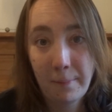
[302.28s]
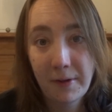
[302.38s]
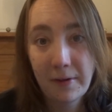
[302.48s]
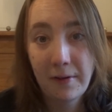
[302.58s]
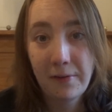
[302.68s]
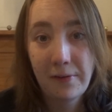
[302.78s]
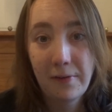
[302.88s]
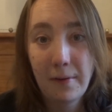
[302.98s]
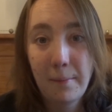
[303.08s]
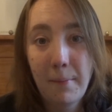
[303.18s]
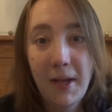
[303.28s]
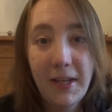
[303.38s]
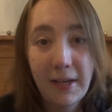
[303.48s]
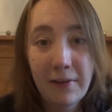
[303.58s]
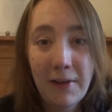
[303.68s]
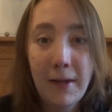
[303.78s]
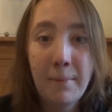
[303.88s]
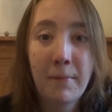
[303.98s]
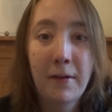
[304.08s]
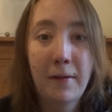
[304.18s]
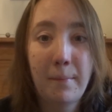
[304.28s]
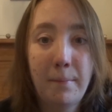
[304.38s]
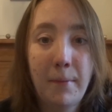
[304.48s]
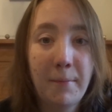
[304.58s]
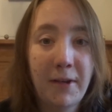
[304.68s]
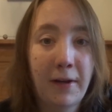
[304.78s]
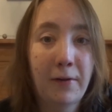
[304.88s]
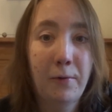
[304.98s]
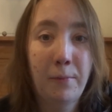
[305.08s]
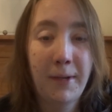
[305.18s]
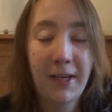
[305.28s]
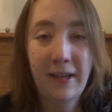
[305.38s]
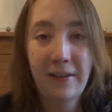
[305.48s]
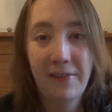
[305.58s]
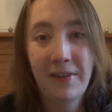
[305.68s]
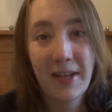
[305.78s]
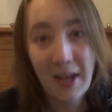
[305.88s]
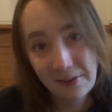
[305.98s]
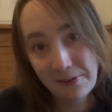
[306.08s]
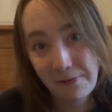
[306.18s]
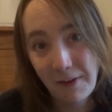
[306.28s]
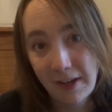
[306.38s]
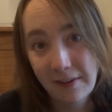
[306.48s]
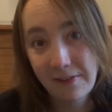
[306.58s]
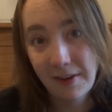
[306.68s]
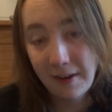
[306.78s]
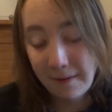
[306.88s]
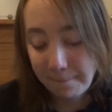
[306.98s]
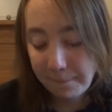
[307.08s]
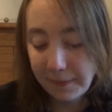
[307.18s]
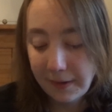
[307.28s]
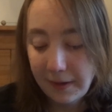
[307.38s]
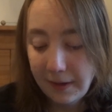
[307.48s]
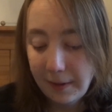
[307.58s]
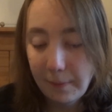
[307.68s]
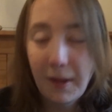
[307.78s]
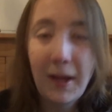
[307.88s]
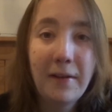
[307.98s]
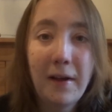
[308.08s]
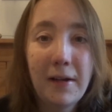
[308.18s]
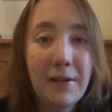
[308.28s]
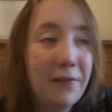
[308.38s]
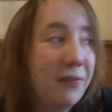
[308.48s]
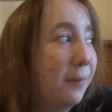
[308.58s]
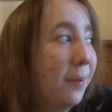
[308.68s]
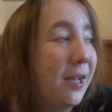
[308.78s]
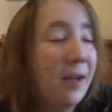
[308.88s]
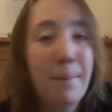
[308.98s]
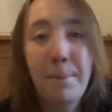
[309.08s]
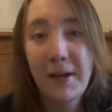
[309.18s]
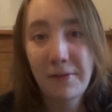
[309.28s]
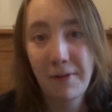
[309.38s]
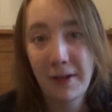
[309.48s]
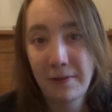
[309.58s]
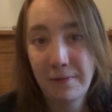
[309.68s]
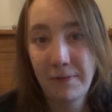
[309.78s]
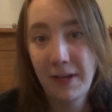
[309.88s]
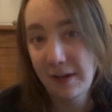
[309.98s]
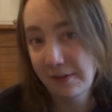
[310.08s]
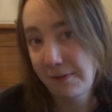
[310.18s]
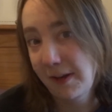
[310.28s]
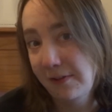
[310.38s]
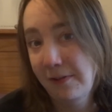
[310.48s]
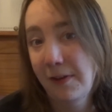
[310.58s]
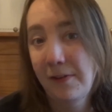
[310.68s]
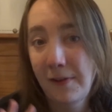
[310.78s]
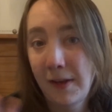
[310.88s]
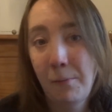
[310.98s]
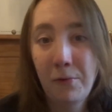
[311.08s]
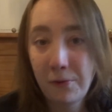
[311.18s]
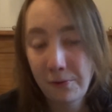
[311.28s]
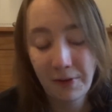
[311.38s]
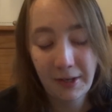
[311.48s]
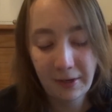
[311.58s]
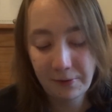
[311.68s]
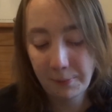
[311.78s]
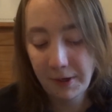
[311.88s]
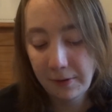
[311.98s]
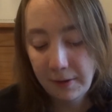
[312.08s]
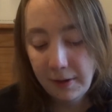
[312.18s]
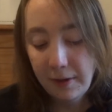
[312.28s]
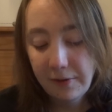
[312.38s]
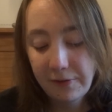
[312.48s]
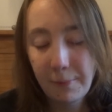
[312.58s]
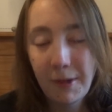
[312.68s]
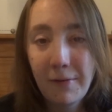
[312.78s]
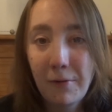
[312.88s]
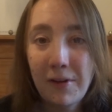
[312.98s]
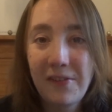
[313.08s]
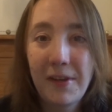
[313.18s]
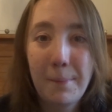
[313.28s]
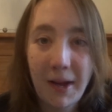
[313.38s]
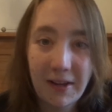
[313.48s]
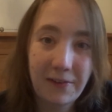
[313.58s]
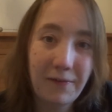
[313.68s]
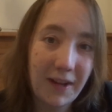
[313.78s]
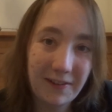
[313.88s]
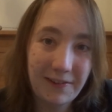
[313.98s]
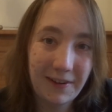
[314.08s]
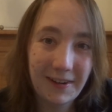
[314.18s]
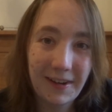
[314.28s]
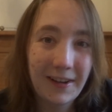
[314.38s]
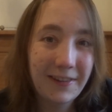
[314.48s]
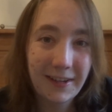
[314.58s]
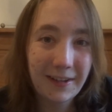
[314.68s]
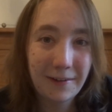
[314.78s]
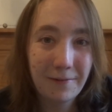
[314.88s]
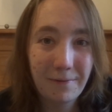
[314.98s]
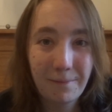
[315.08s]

because my nickname that mum and dad call me is Nat Factor. And I used to be a big fan of the X Factor, so there was also that as well. So whenever I see Max Factor, I think of